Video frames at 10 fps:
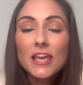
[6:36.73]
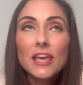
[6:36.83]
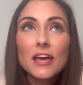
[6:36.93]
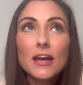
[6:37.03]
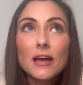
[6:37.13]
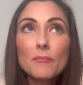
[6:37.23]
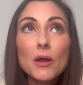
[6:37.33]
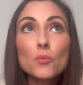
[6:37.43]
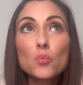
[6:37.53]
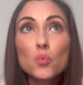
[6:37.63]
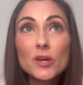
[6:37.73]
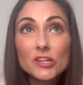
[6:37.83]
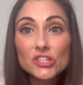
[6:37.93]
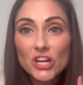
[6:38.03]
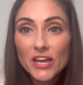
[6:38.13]
I
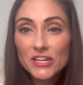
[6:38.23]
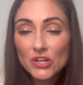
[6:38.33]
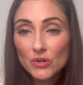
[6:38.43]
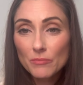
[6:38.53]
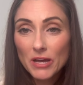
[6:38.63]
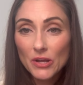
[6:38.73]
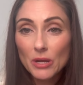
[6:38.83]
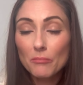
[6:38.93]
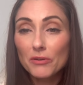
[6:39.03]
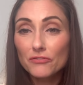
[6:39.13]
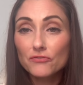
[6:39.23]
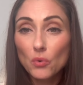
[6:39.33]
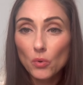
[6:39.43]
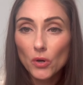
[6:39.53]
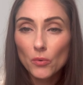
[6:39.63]
wish I had known about it
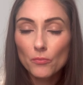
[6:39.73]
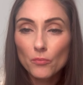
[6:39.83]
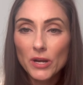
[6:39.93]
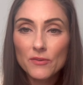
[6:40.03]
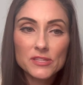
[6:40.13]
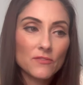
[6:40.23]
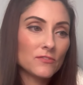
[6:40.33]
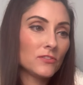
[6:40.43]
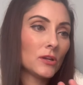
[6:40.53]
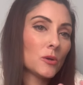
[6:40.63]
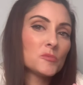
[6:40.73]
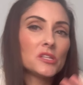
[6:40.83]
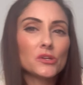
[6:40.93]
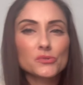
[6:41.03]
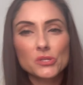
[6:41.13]
before when I was having flare-ups
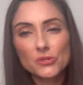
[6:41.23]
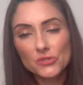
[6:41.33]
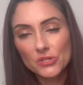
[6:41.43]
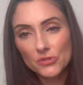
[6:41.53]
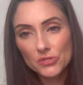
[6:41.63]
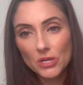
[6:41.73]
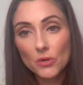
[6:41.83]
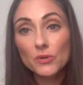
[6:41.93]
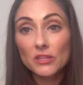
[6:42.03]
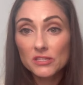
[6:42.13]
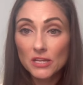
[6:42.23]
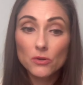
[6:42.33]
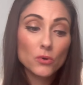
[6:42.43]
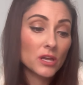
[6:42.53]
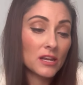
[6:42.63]
years and years and years ago. Now, the Teddy
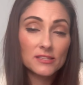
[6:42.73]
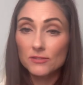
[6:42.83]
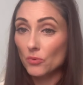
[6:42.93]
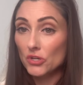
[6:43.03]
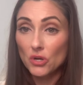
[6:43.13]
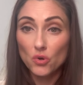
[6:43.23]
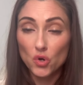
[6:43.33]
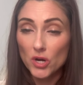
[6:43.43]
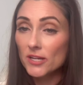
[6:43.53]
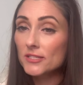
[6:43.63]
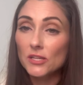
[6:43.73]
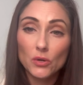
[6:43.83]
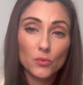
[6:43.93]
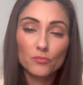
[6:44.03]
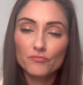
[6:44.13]
Organics has worked out great,
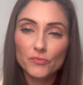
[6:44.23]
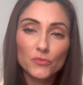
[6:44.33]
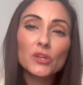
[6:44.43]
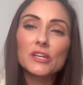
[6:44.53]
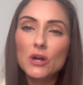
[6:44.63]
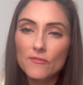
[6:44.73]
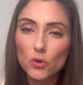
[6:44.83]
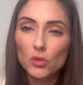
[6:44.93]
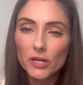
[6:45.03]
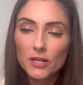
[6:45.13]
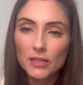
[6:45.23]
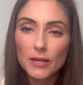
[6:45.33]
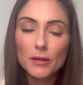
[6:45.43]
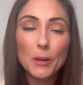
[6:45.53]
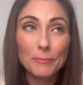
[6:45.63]
so really I don't have a whole lot
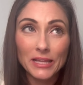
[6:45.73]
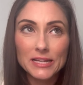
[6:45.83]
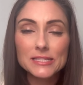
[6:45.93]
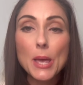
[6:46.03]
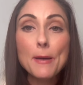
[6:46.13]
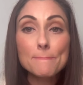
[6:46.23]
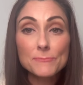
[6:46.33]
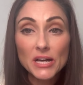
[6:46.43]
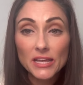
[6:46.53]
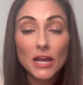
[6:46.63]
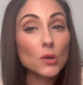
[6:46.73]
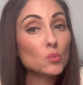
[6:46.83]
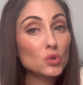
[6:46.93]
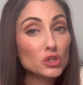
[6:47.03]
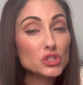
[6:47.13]
of complaints. But I
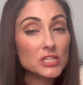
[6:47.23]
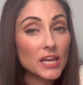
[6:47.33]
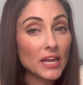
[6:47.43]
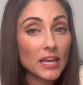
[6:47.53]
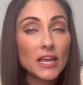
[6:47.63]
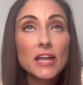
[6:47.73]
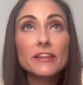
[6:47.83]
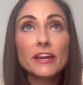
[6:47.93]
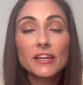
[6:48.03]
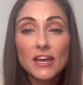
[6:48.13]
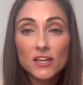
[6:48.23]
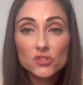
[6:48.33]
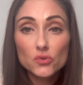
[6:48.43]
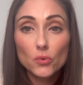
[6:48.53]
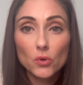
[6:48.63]
will say that
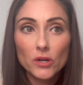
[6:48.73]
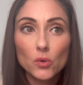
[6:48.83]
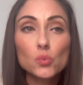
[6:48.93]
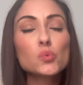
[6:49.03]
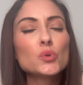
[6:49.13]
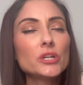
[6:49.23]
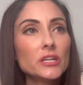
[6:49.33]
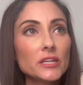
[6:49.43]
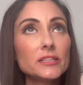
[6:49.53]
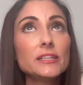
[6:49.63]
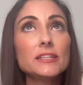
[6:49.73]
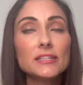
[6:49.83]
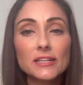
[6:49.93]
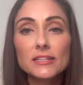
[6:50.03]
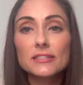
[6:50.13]
castor oil really
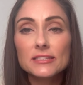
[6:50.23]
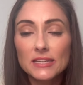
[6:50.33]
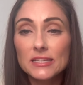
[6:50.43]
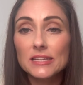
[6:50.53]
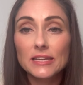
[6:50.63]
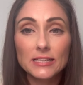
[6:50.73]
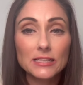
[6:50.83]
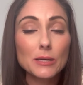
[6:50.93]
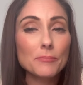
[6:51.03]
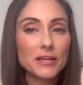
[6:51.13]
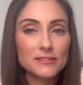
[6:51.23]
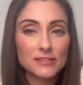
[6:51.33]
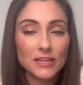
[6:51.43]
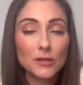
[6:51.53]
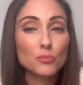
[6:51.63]
does tend to heal up my
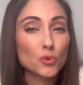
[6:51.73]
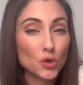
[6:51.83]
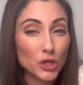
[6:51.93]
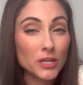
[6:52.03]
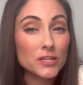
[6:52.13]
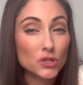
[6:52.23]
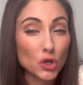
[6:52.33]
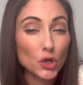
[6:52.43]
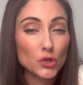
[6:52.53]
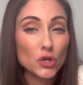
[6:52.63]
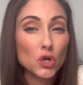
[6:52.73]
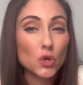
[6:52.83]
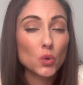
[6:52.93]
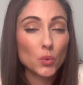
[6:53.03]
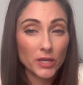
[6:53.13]
skin pretty darn
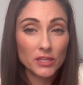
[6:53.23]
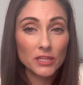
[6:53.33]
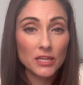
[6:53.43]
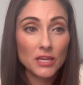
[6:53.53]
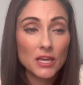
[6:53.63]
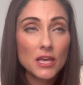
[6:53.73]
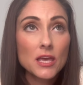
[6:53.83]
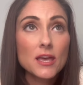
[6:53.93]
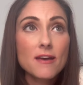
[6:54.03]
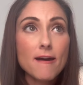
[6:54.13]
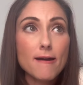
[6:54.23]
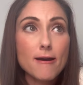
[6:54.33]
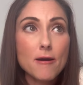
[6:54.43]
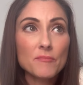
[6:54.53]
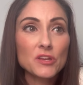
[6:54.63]
quickly,
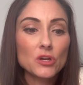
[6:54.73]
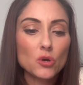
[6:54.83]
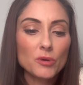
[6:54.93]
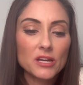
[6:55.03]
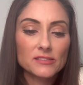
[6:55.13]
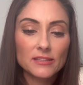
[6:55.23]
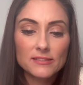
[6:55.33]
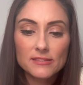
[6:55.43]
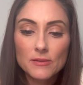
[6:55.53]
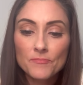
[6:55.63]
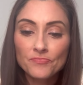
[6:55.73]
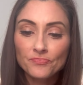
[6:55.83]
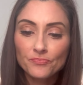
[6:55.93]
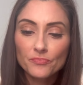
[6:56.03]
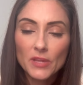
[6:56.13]
because it's
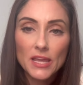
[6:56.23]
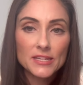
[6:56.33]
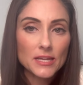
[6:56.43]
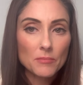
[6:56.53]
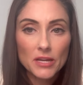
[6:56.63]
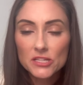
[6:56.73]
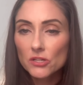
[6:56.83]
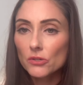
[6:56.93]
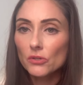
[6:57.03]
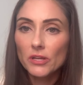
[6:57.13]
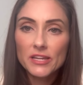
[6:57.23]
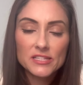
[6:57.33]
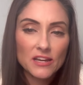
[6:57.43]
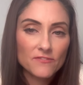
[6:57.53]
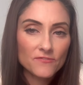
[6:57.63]
antibacterial,
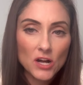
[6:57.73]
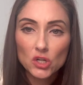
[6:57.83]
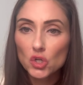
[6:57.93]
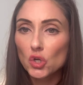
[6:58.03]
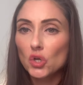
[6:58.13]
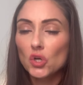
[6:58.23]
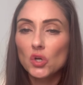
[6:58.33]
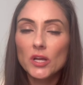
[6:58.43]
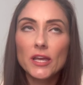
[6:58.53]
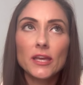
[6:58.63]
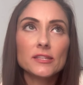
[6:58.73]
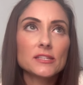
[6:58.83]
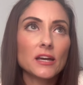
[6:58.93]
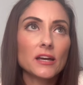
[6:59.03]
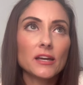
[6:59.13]
antifungal,
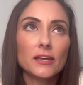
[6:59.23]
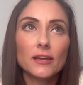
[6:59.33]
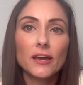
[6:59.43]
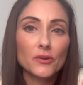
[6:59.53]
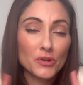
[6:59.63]
I don't